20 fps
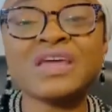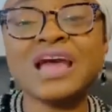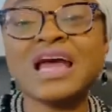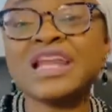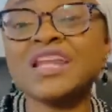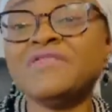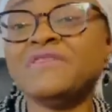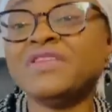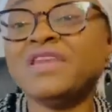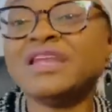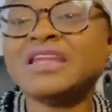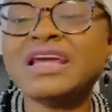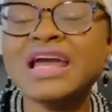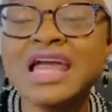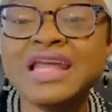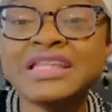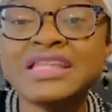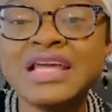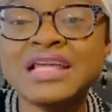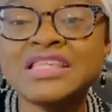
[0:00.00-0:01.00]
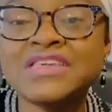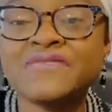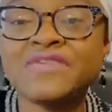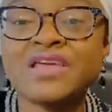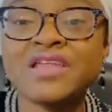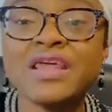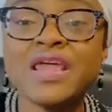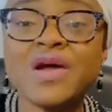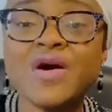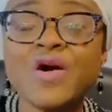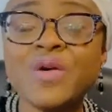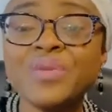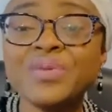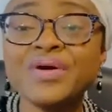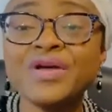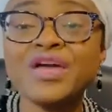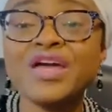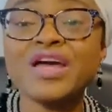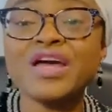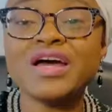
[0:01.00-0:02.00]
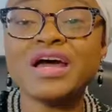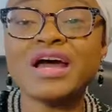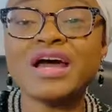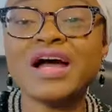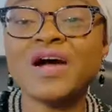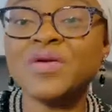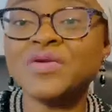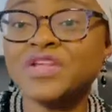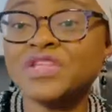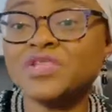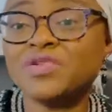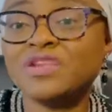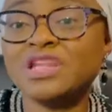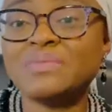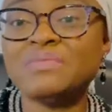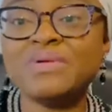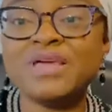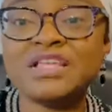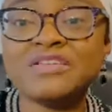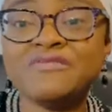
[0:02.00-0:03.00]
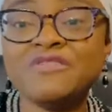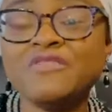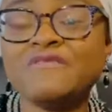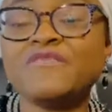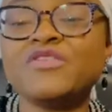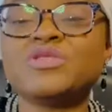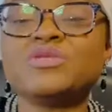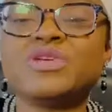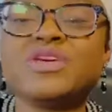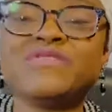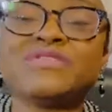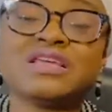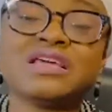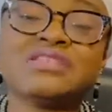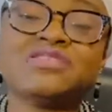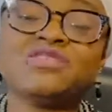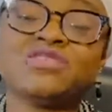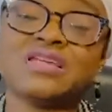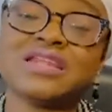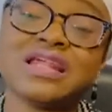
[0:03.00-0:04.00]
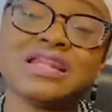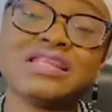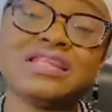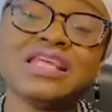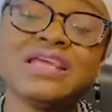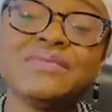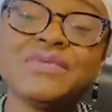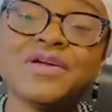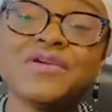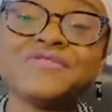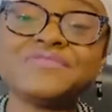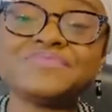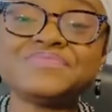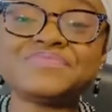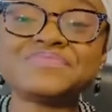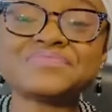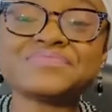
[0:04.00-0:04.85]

And if you need guidance, if you need help on the journey, please feel free to give us an email